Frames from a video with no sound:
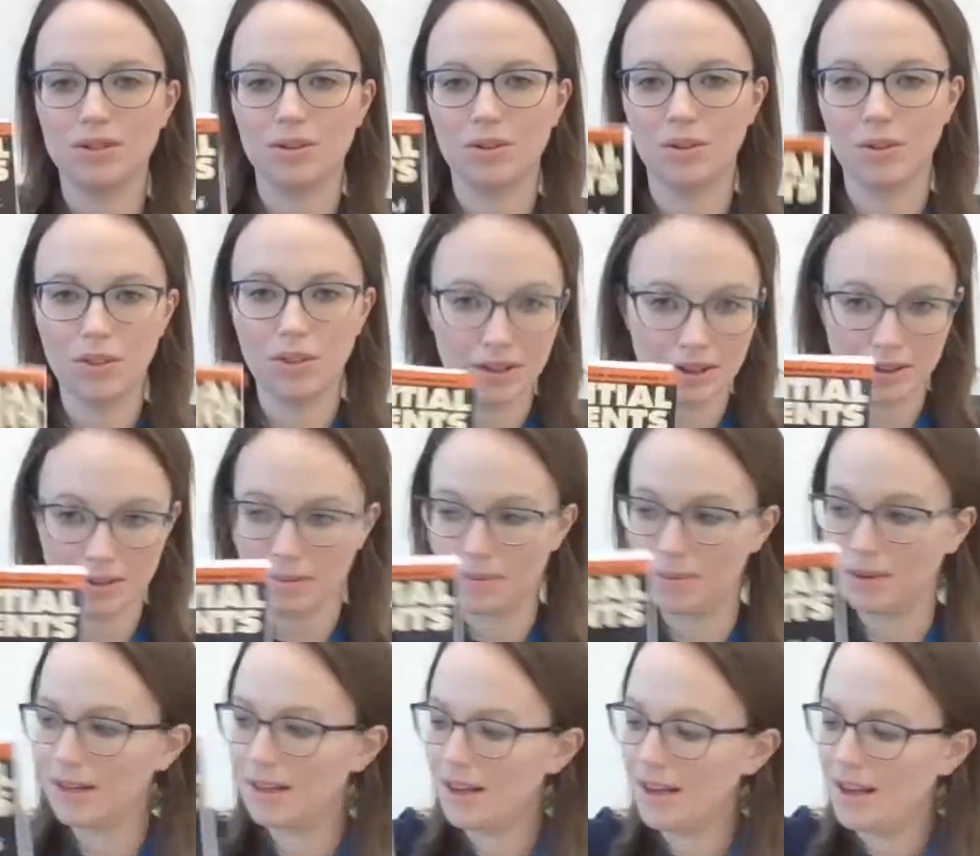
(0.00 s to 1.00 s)
little thicker,
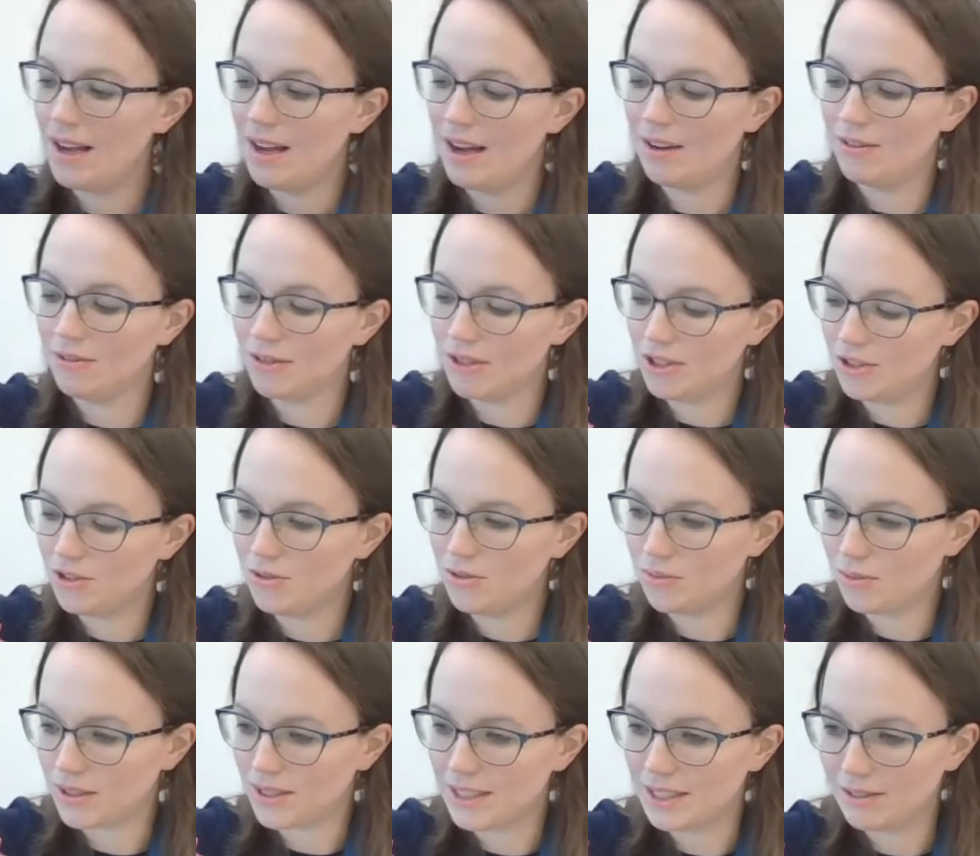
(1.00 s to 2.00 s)
but every
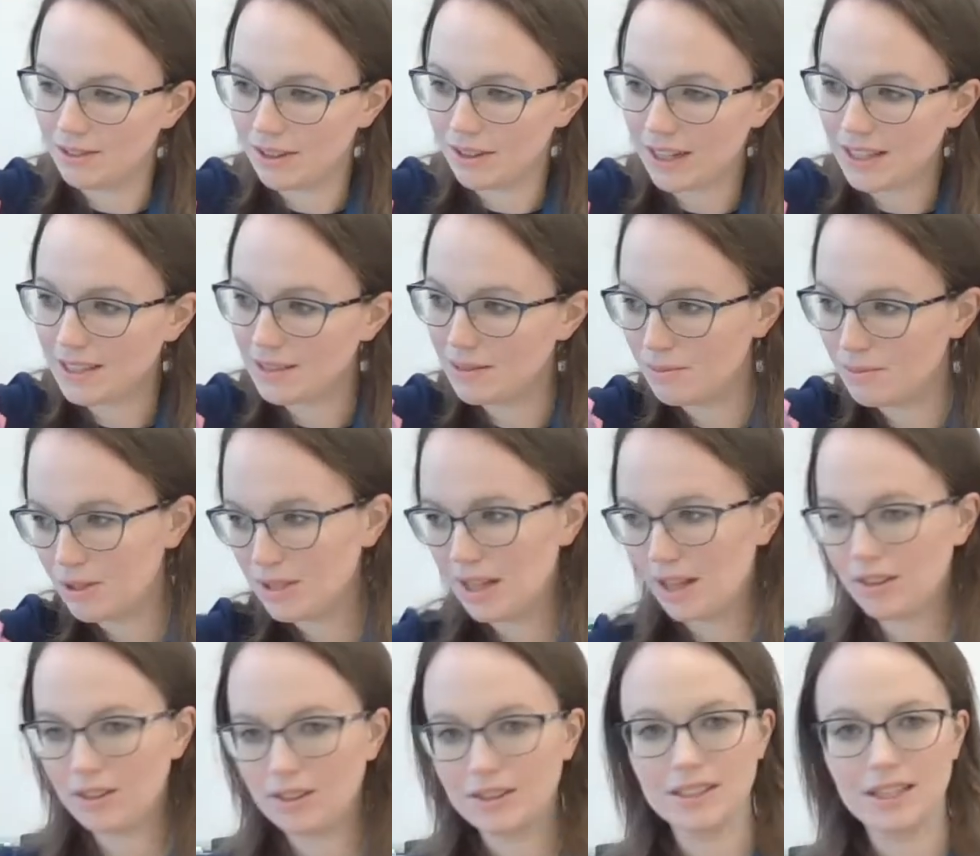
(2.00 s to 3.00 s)
student received a lesson book that
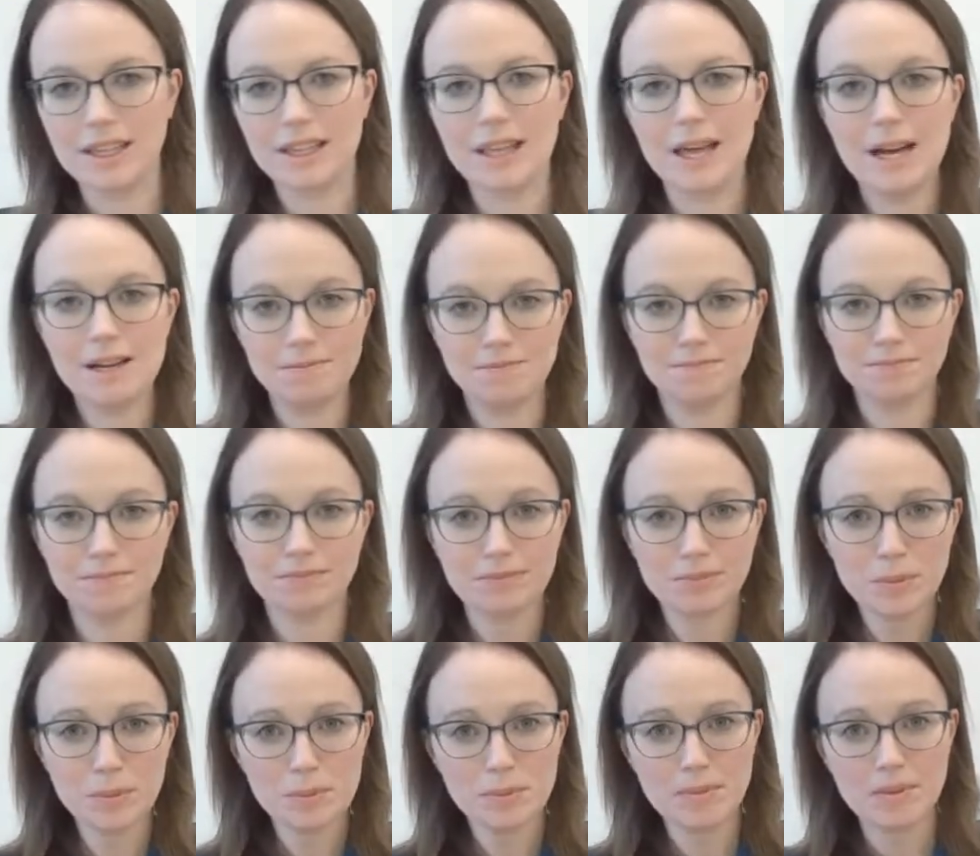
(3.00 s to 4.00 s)
looks like that.
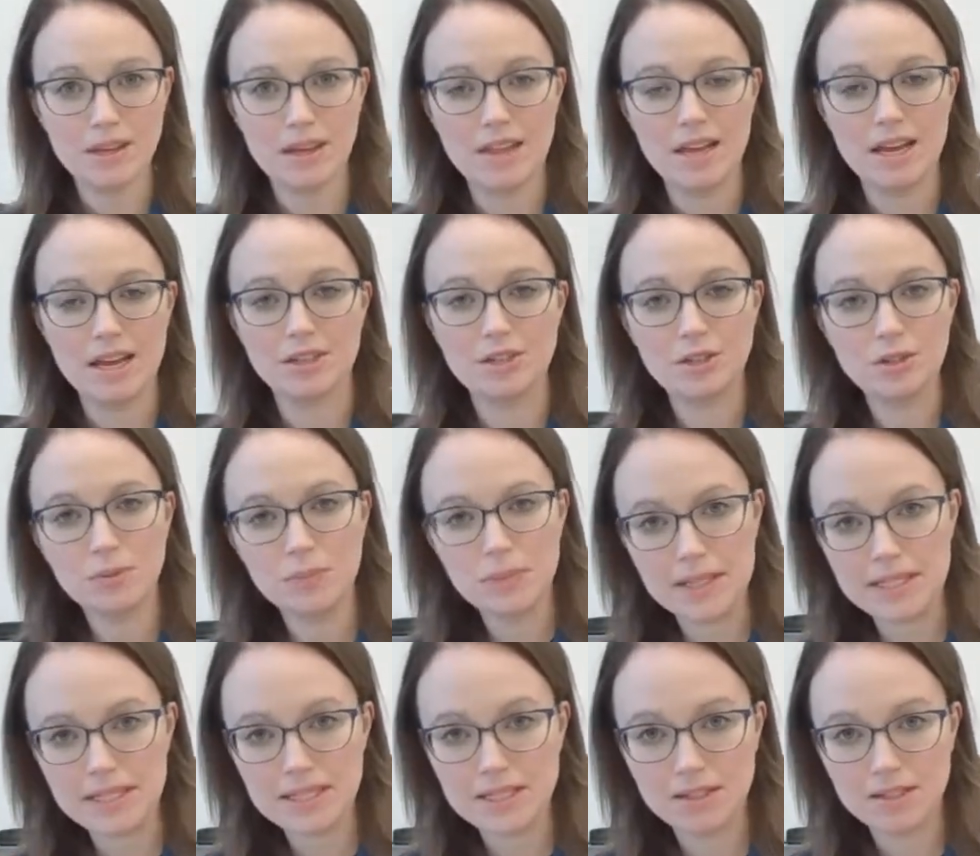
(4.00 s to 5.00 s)
And they had two
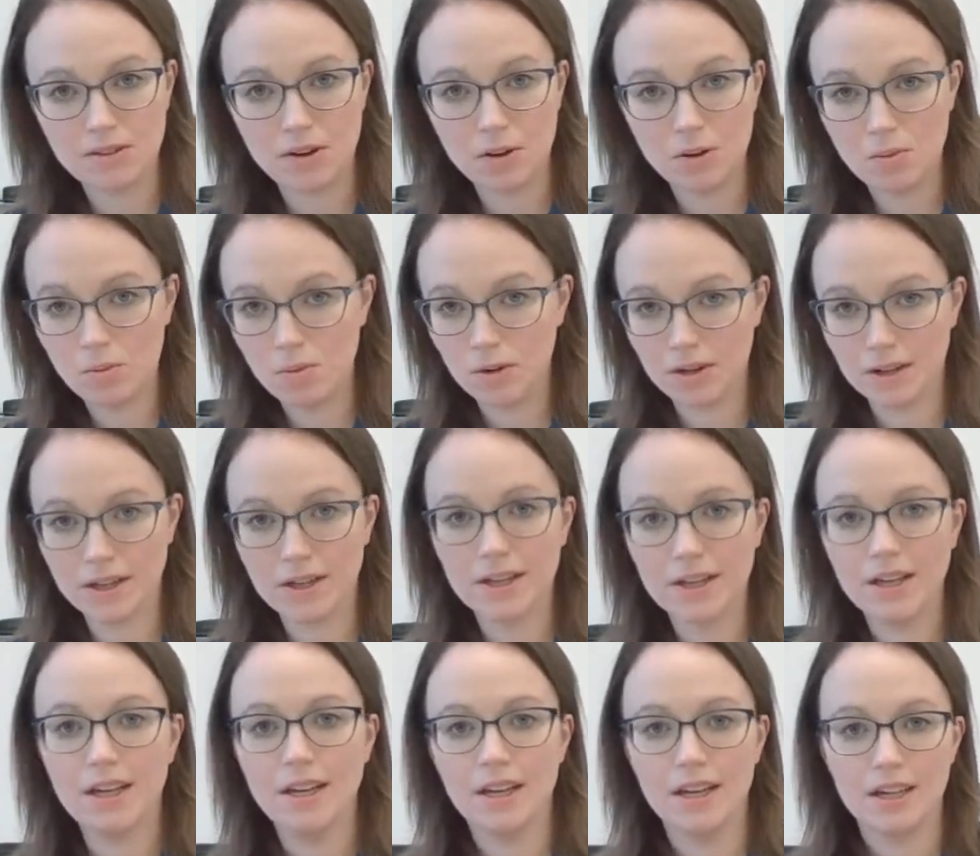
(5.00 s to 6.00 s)
pieces of homework
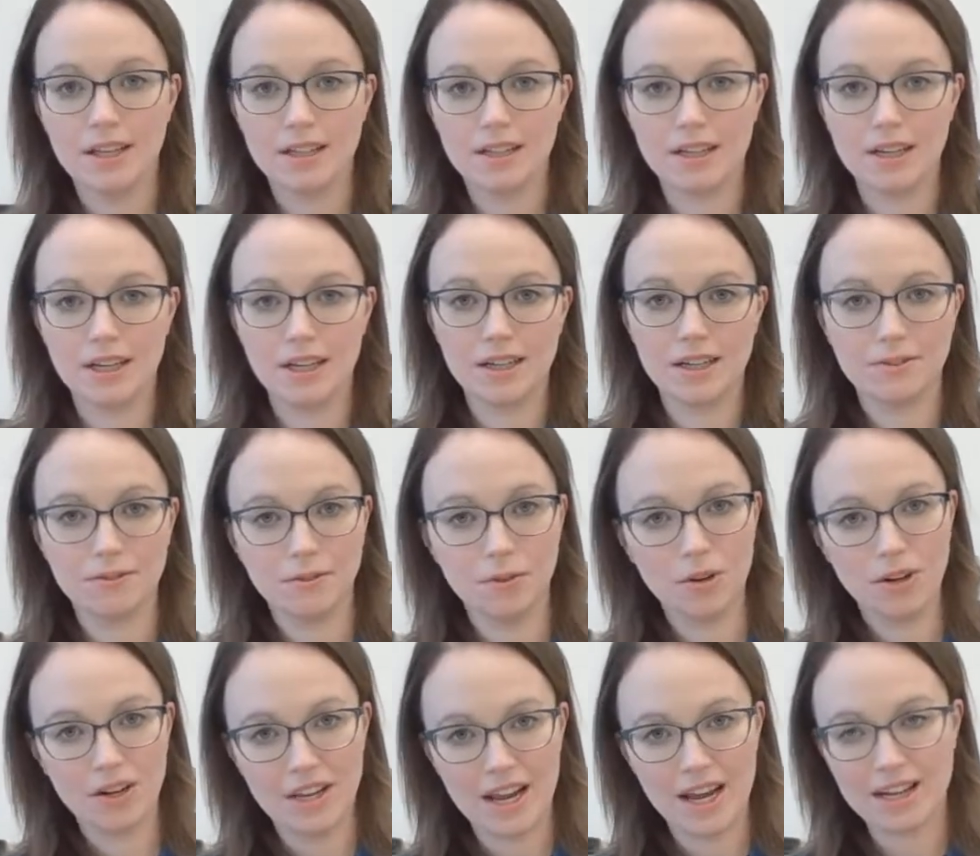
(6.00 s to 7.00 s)
for
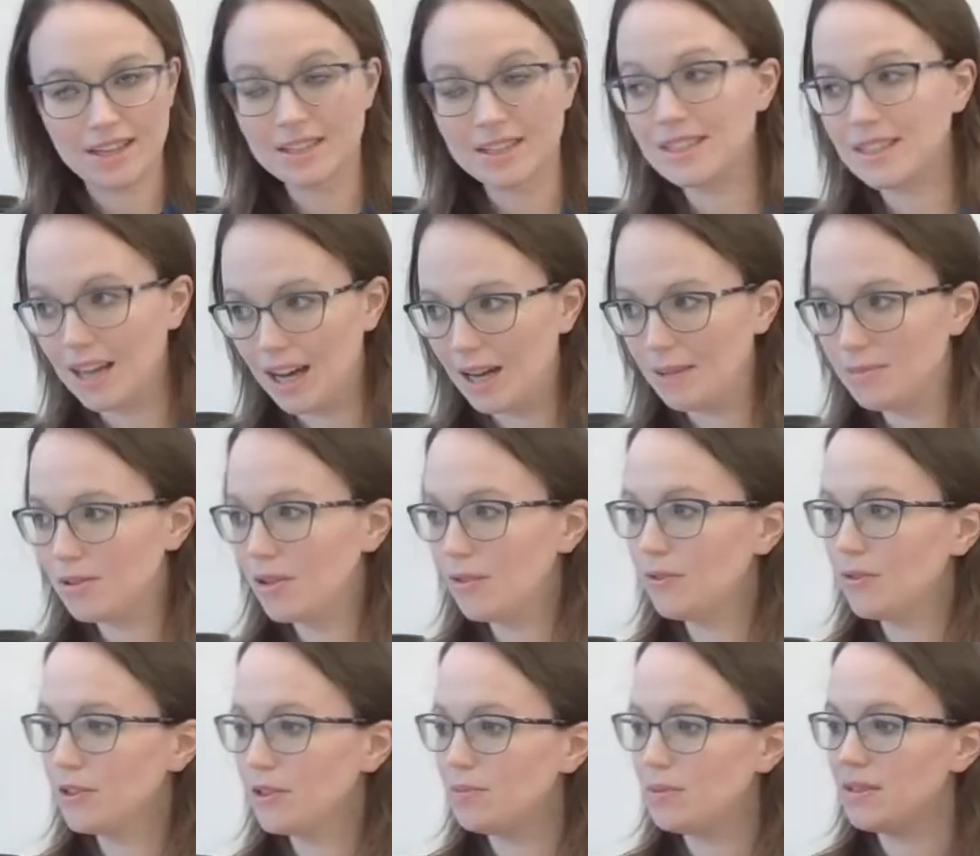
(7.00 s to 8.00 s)
next time. So the
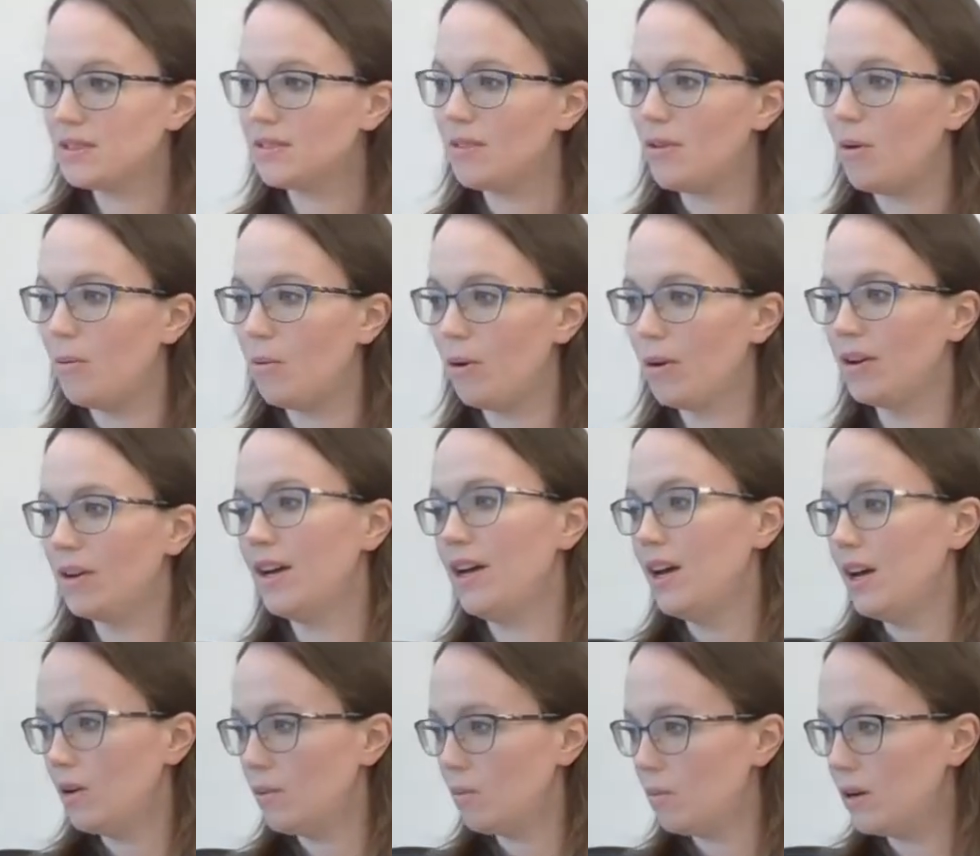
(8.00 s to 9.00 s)
first piece of homework
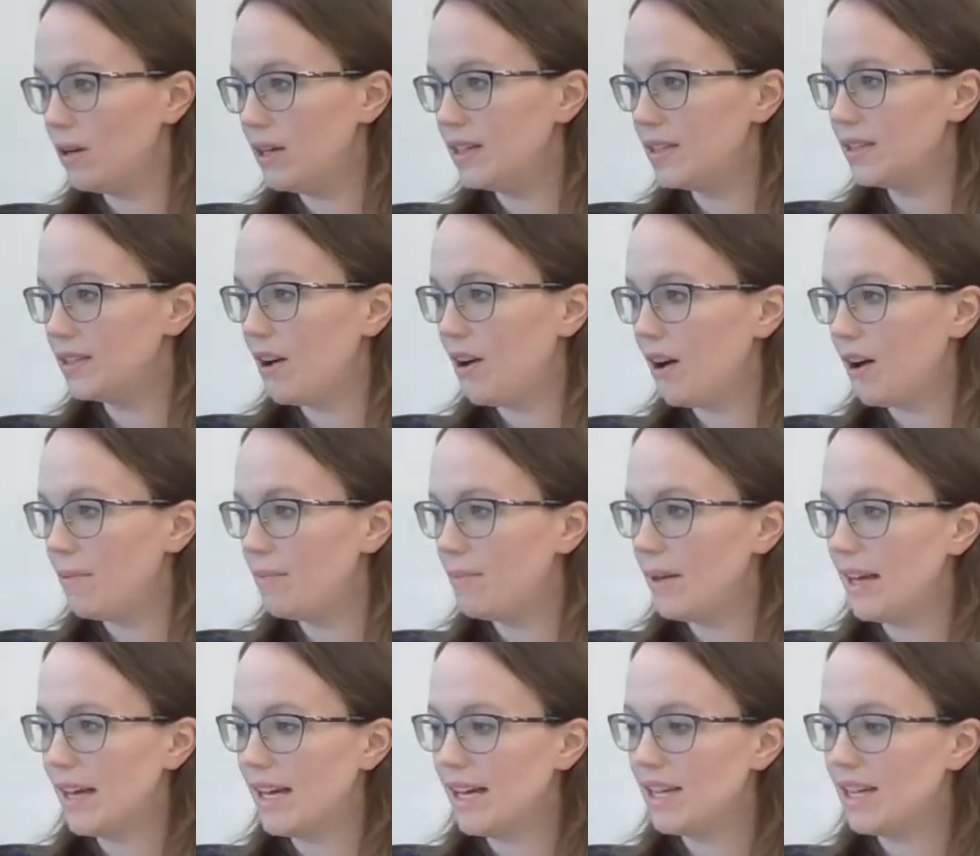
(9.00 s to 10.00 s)
was on
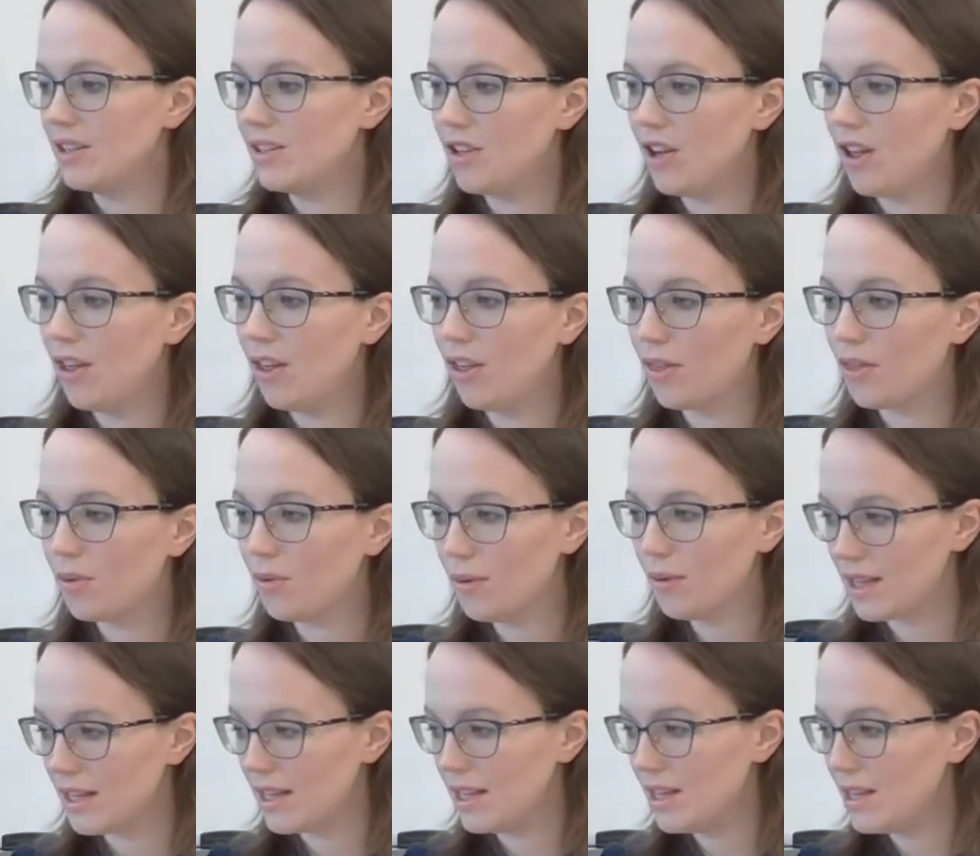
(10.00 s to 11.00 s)
page
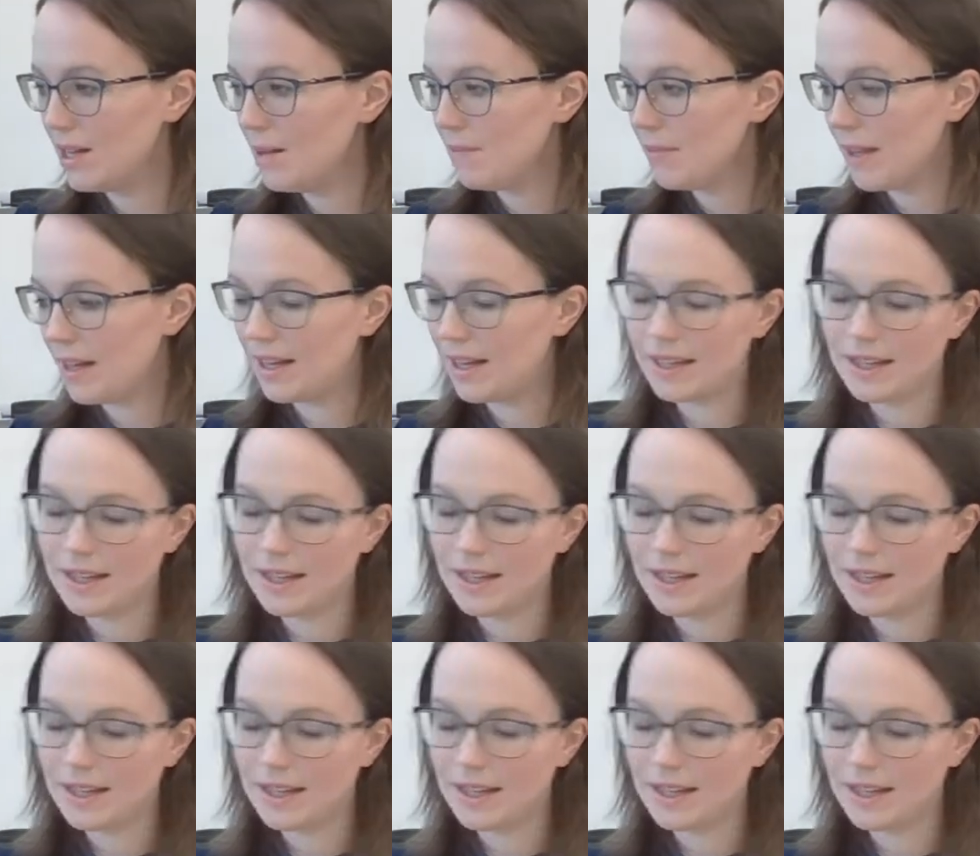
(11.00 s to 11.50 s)
3. And